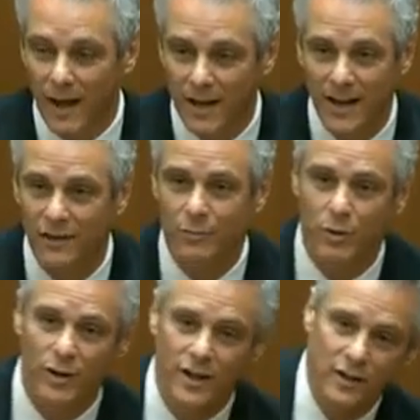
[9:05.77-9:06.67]
not an
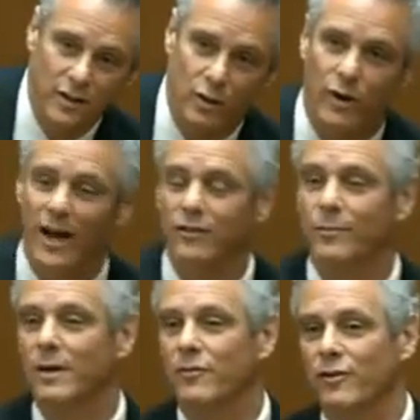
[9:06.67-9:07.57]
expert in
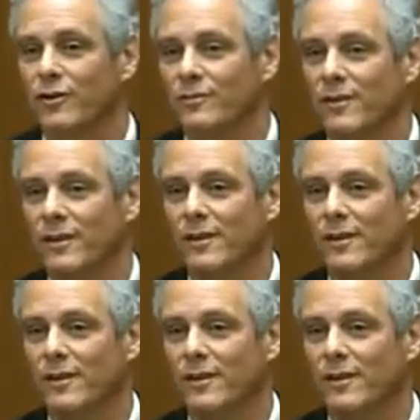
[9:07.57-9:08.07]
lorazepam, sir.